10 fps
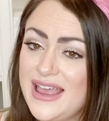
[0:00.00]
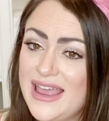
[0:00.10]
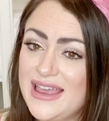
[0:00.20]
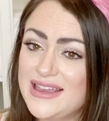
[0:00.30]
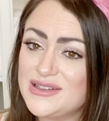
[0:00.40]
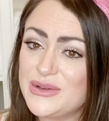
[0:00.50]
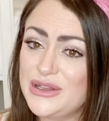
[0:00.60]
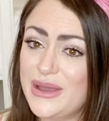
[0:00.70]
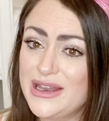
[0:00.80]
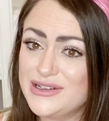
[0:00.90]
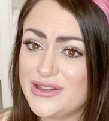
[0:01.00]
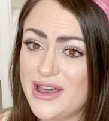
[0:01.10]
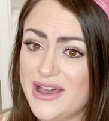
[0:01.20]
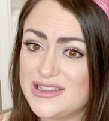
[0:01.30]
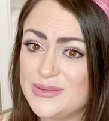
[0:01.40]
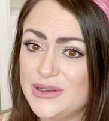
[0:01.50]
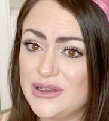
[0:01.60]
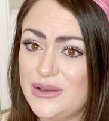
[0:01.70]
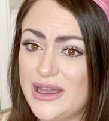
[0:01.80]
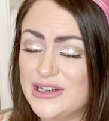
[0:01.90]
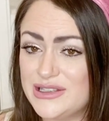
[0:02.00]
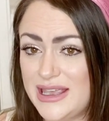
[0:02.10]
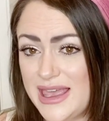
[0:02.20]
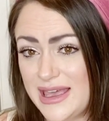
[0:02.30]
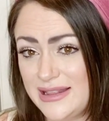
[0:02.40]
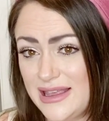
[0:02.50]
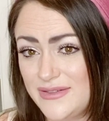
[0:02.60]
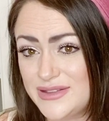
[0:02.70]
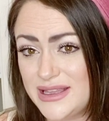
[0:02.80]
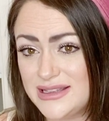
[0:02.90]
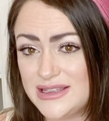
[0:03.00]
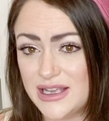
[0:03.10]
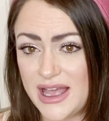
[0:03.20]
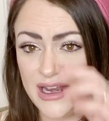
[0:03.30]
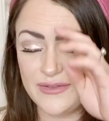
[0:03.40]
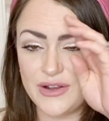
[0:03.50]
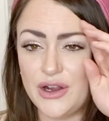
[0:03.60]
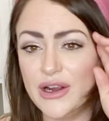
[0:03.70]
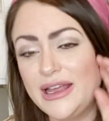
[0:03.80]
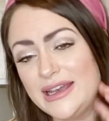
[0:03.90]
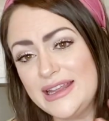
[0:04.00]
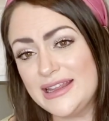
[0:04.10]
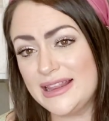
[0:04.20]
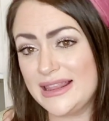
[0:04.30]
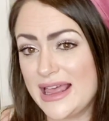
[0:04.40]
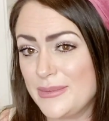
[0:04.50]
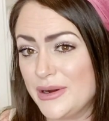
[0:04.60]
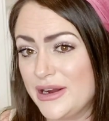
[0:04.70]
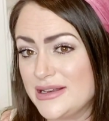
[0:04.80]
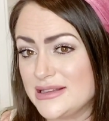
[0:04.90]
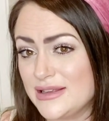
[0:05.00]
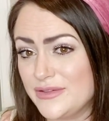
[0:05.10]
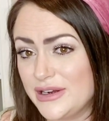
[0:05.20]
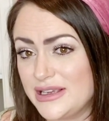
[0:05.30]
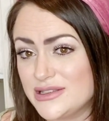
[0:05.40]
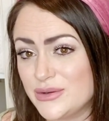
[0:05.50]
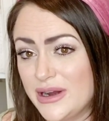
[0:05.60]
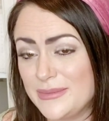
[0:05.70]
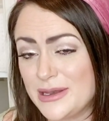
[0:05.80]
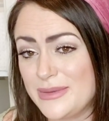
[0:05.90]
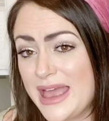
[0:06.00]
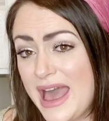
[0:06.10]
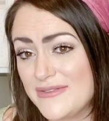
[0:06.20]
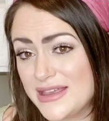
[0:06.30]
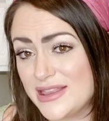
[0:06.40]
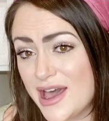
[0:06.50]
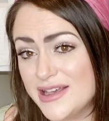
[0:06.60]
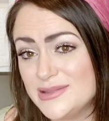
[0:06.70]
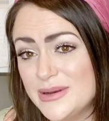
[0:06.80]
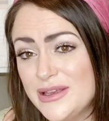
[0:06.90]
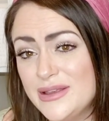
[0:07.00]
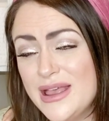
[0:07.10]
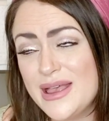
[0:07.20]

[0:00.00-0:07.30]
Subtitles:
And when you enter the hospital, you actually can't leave. So that's the kind of current labor and delivery story I'm going to be having in the hospital.